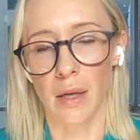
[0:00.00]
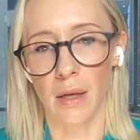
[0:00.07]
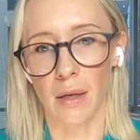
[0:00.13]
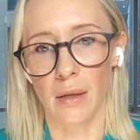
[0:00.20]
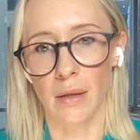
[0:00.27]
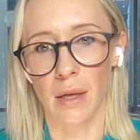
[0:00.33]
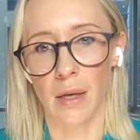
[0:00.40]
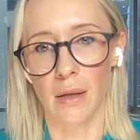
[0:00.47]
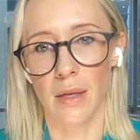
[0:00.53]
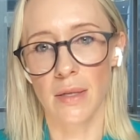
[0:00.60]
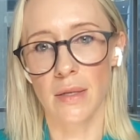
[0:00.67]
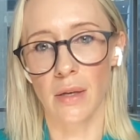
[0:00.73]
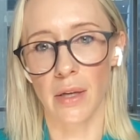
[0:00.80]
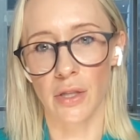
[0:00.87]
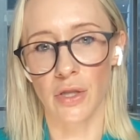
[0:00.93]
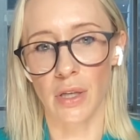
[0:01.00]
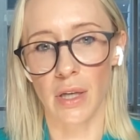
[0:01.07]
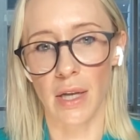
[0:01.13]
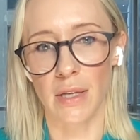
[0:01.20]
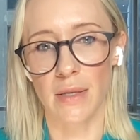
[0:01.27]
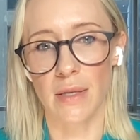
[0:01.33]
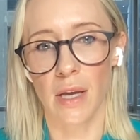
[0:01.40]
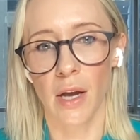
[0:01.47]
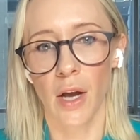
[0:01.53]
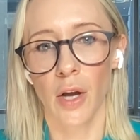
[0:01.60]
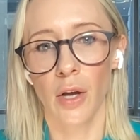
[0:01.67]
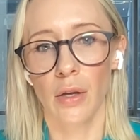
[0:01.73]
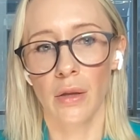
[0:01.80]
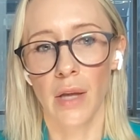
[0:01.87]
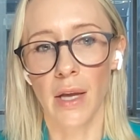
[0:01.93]
in this election is
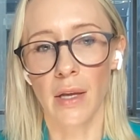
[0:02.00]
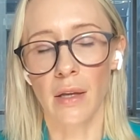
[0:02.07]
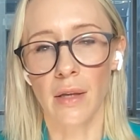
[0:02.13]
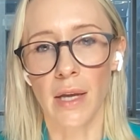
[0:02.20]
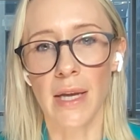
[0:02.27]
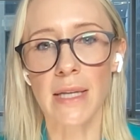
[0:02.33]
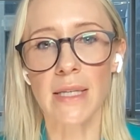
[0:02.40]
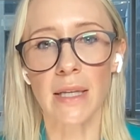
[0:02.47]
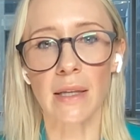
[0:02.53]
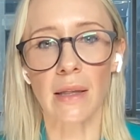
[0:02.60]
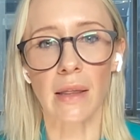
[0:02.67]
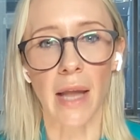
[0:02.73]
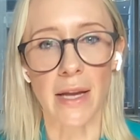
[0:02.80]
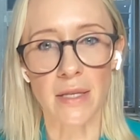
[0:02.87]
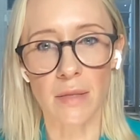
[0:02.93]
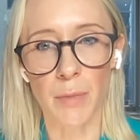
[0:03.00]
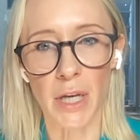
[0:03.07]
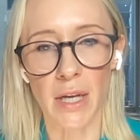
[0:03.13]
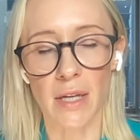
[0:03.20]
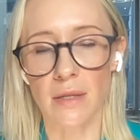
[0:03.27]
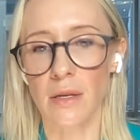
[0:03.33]
he did less media.